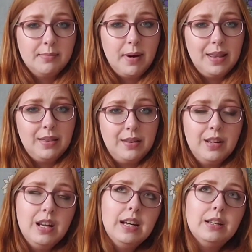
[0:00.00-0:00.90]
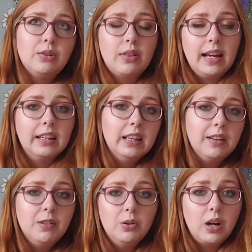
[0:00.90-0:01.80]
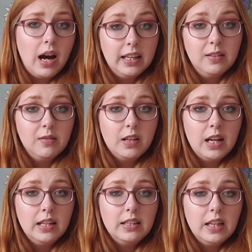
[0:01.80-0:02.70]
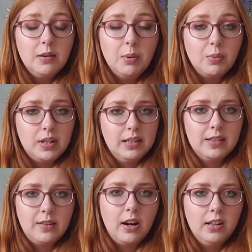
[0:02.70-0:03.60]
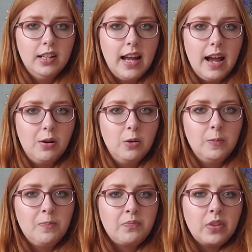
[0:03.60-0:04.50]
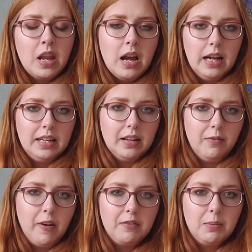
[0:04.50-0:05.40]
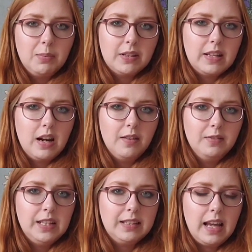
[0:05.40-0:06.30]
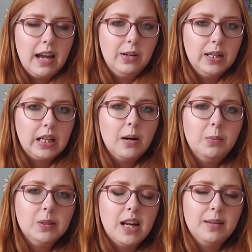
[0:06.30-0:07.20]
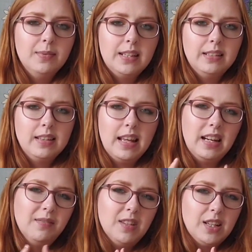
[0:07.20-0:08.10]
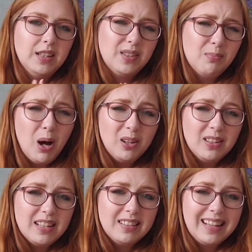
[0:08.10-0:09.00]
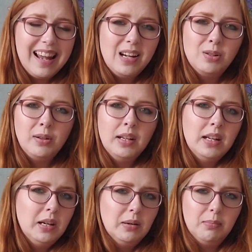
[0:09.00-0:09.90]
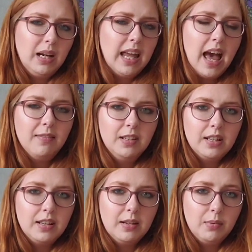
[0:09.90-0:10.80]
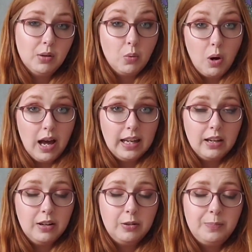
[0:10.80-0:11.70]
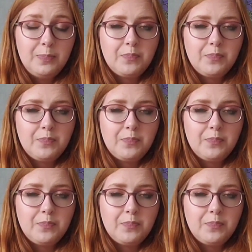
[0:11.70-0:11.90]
a month, so that can give you kind of an idea, but when I started out, I did a 50% off discount, and a couple times since then I've done a smaller discount, but I haven't done them in a while.